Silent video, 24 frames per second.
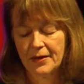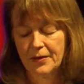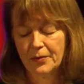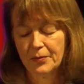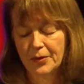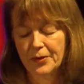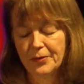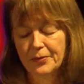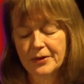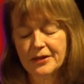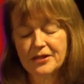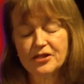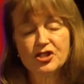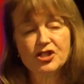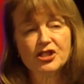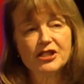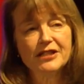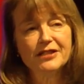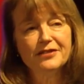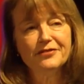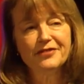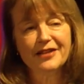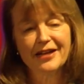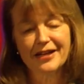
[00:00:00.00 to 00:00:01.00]
We will
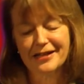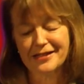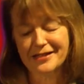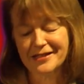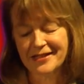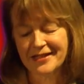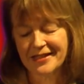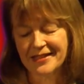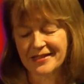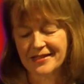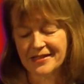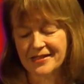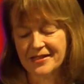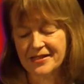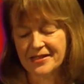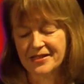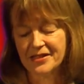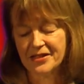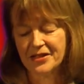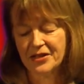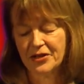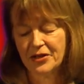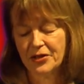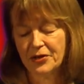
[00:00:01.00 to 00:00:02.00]
achieve
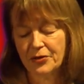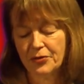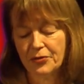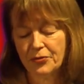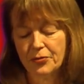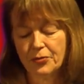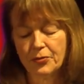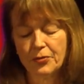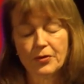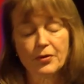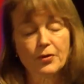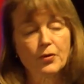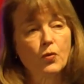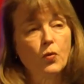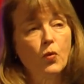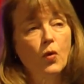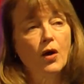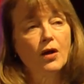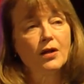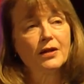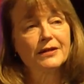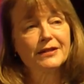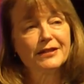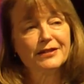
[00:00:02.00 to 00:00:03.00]
excellence through the
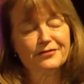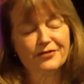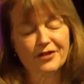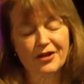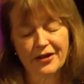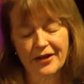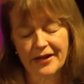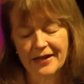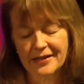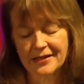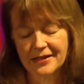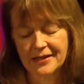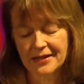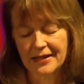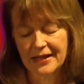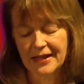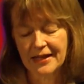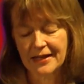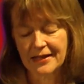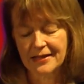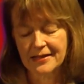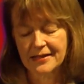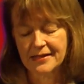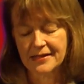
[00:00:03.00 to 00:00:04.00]
quality of our
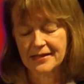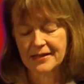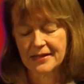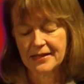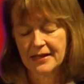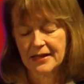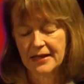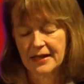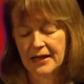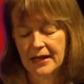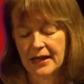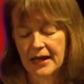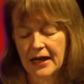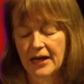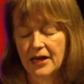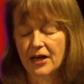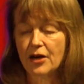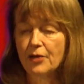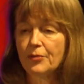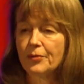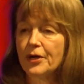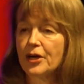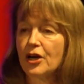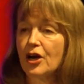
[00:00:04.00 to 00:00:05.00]
intellects and
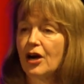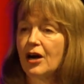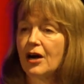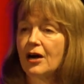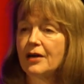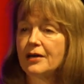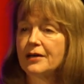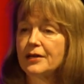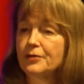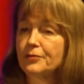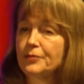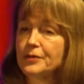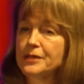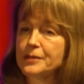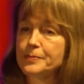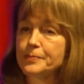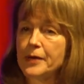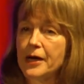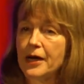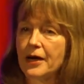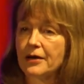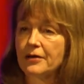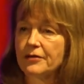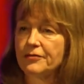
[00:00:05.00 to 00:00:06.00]
our regard and
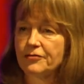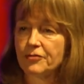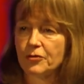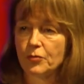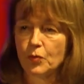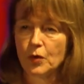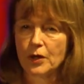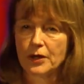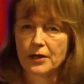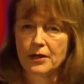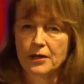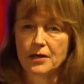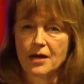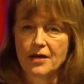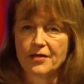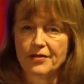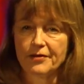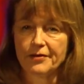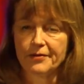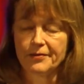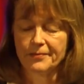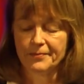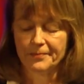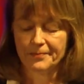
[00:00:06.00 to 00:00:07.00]
respect for one
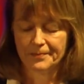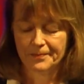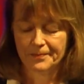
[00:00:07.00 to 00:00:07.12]
another.